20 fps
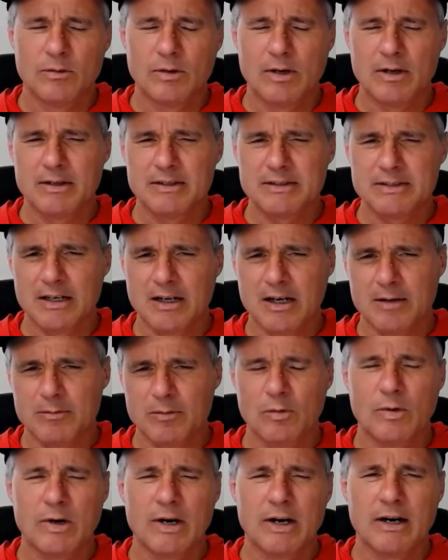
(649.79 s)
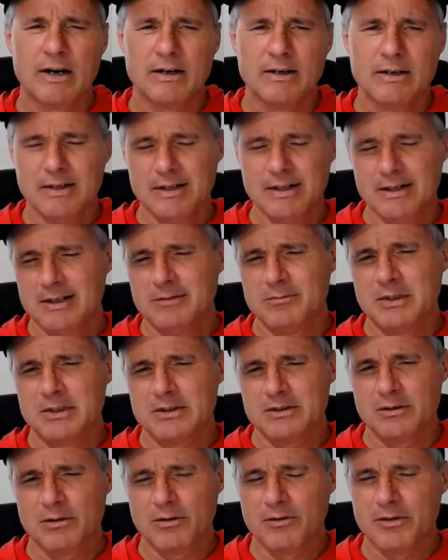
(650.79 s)
I say copper wire, but
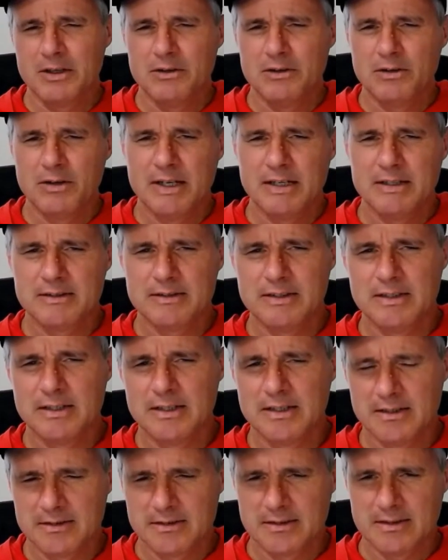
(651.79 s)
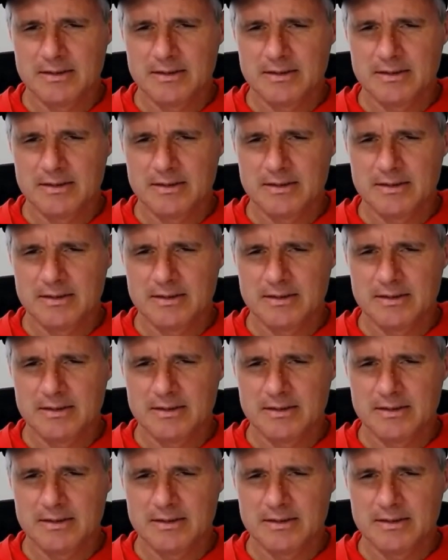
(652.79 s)
it's so thin you can't see it.